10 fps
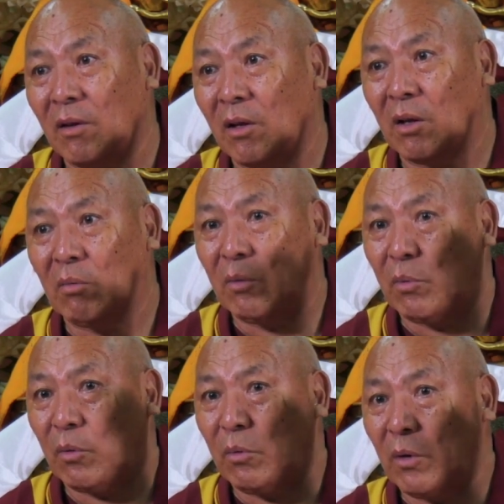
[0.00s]
Then there will be
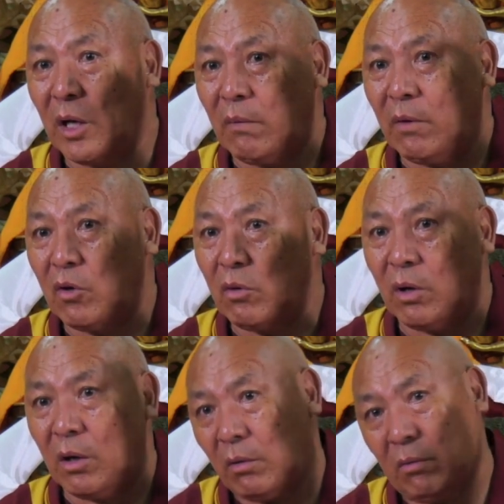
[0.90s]
probably eleven,
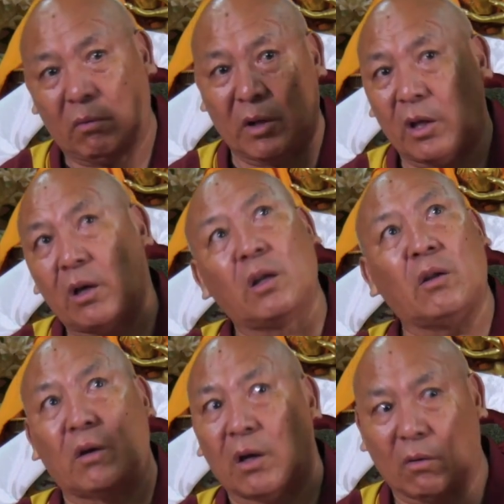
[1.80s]
twelve, we think I
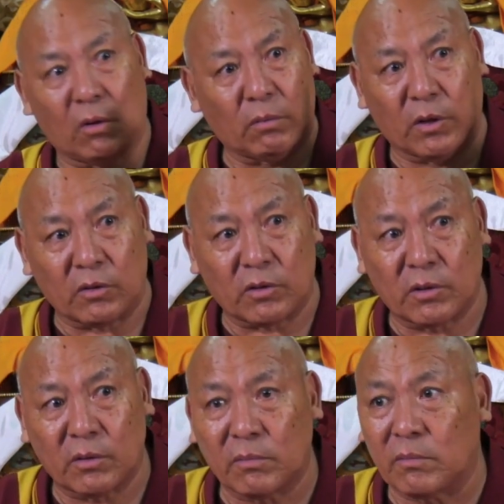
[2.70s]
need all of this.
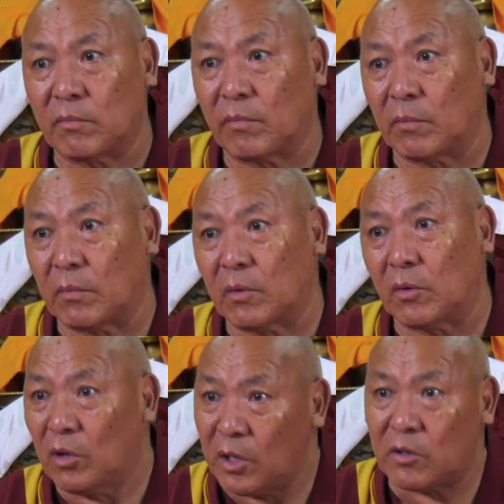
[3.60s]

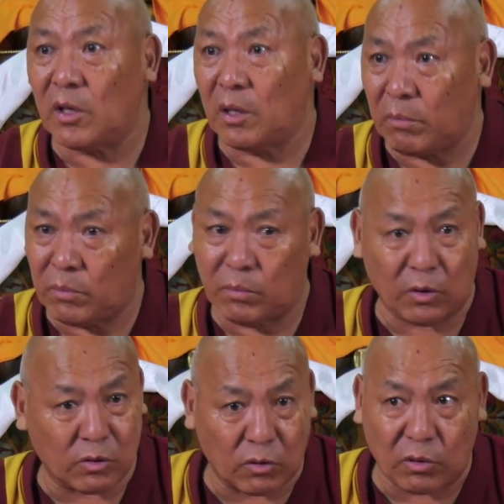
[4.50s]
Not necessarily
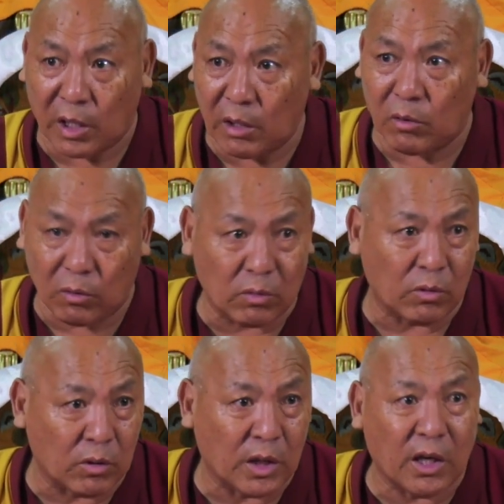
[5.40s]
because you, think, you,
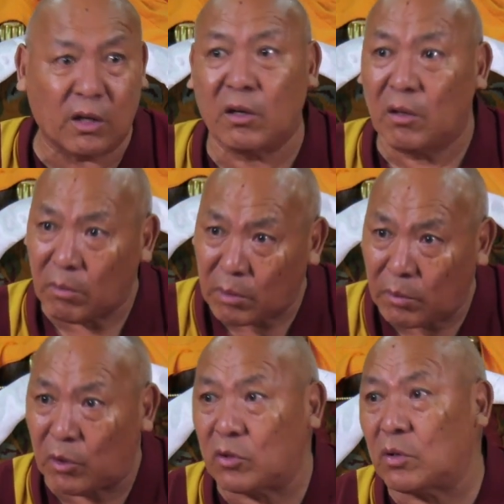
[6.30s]
you need, but
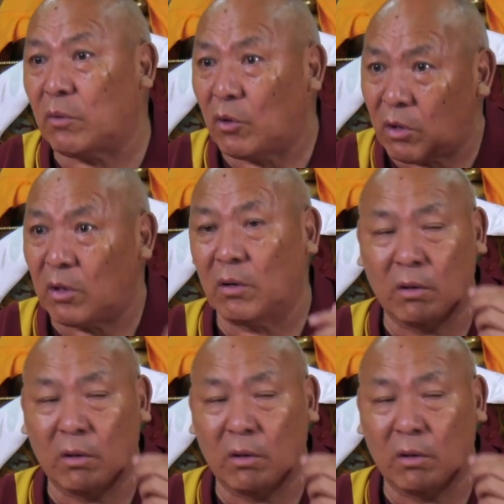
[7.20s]
because of your